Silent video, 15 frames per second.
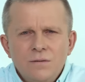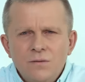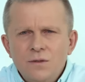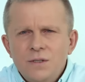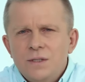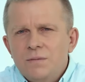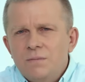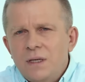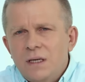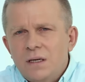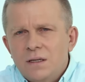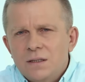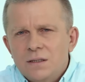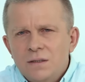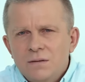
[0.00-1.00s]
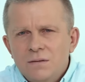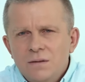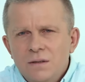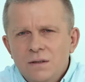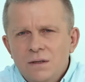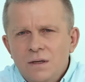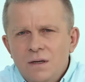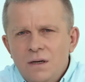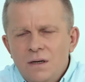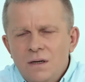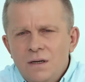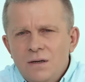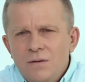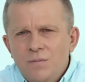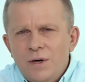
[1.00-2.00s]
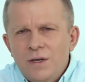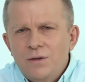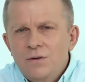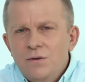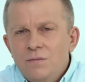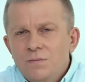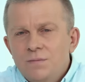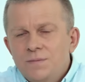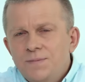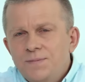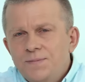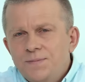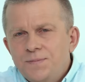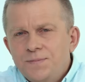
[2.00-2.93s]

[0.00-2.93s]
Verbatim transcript: eight billion of us, will go